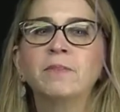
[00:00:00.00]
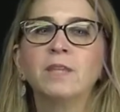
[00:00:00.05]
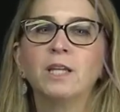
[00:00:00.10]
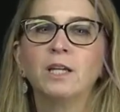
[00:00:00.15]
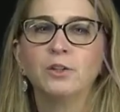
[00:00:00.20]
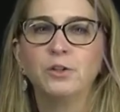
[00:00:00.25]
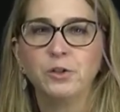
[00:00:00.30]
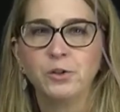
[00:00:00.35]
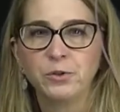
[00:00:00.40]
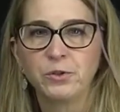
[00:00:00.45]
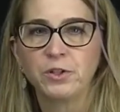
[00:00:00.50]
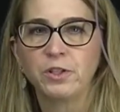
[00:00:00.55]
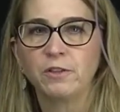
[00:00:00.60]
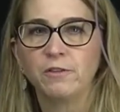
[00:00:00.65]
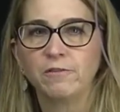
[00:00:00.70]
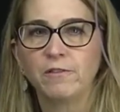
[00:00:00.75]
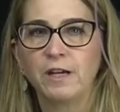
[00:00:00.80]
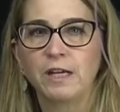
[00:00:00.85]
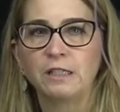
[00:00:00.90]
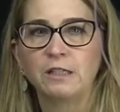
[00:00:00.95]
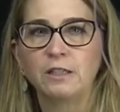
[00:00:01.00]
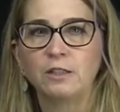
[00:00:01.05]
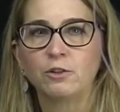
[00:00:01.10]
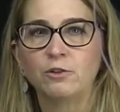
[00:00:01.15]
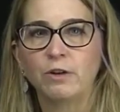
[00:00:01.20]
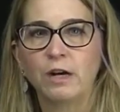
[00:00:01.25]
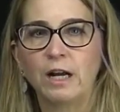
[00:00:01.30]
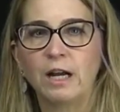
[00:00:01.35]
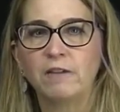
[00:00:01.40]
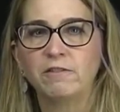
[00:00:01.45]
and using the fact that
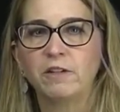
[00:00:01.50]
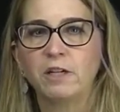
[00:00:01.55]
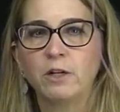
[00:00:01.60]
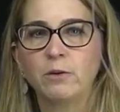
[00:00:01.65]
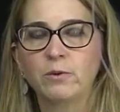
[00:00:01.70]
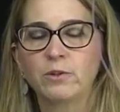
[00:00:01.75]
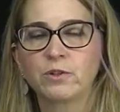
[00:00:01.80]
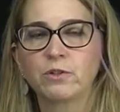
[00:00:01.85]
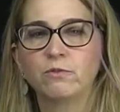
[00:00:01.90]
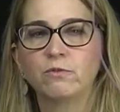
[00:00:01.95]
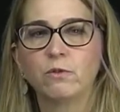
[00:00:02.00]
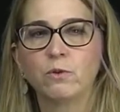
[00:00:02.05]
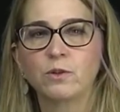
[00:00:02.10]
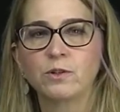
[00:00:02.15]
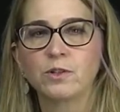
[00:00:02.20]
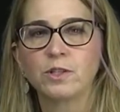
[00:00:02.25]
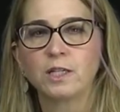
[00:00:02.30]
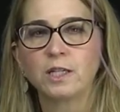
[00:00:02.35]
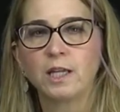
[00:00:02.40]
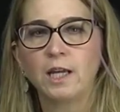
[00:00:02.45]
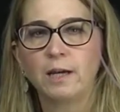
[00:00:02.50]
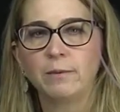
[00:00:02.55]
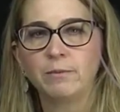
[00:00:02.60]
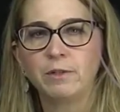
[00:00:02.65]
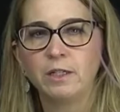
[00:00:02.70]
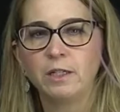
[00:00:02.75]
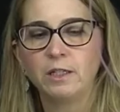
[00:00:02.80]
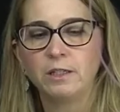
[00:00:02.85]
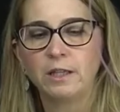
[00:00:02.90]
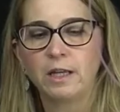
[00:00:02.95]
gravity was the force that kept it
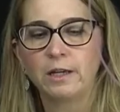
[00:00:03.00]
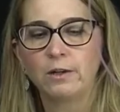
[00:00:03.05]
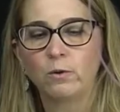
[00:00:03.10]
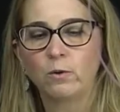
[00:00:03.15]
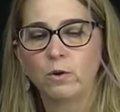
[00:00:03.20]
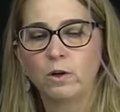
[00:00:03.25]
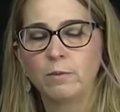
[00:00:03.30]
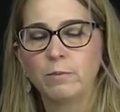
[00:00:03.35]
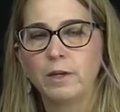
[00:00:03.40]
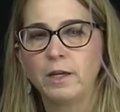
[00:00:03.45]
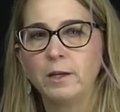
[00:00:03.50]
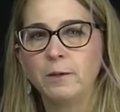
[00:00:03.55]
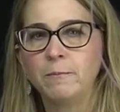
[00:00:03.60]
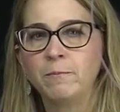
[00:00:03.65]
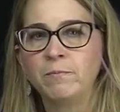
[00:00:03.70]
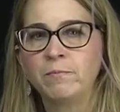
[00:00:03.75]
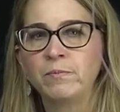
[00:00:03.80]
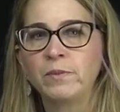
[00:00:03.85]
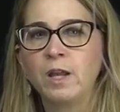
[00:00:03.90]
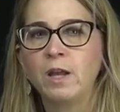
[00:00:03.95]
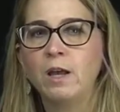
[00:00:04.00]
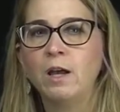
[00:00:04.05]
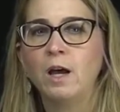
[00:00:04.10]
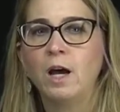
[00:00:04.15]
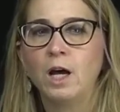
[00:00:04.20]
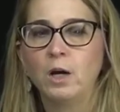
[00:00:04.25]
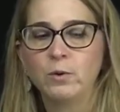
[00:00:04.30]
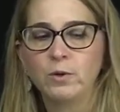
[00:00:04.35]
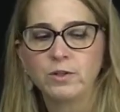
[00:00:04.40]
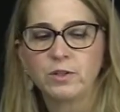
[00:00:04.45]
in that orbit,
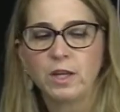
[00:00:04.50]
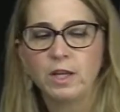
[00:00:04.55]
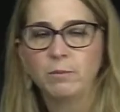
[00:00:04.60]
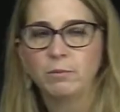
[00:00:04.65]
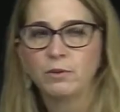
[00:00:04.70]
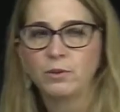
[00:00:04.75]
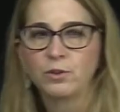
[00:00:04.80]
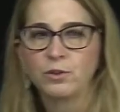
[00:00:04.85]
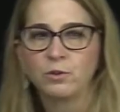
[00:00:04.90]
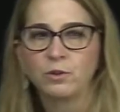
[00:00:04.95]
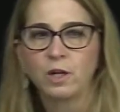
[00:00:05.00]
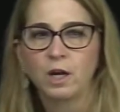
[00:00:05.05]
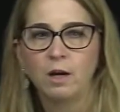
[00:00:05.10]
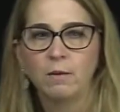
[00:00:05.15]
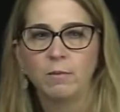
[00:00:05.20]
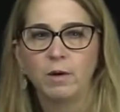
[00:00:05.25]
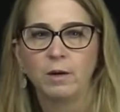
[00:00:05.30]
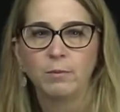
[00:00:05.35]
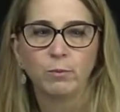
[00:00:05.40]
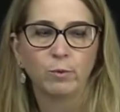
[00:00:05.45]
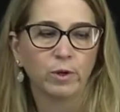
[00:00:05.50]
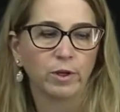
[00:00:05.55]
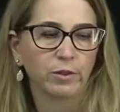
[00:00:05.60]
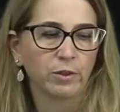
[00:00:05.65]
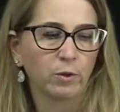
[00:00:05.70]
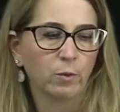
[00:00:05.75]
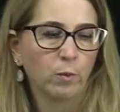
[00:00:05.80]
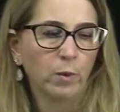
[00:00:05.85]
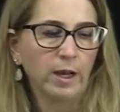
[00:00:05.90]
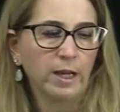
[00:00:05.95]
I was able to come up with a
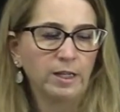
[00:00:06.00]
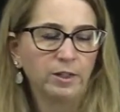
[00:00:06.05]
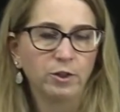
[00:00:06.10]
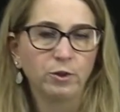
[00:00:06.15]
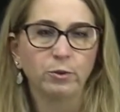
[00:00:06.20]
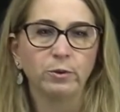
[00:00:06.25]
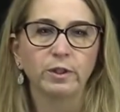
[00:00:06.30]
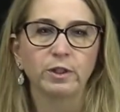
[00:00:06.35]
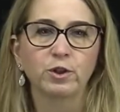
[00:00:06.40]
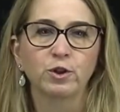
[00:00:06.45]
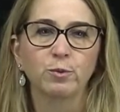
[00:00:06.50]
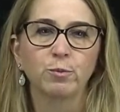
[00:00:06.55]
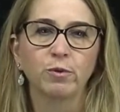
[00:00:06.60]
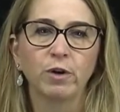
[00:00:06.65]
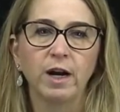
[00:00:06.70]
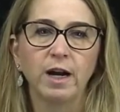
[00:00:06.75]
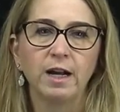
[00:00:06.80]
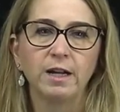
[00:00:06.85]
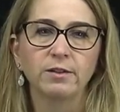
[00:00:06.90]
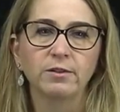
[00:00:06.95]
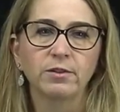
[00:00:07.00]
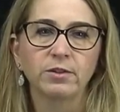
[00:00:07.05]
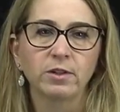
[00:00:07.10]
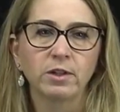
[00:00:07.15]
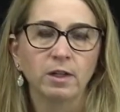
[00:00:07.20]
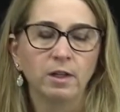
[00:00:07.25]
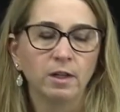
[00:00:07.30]
way to express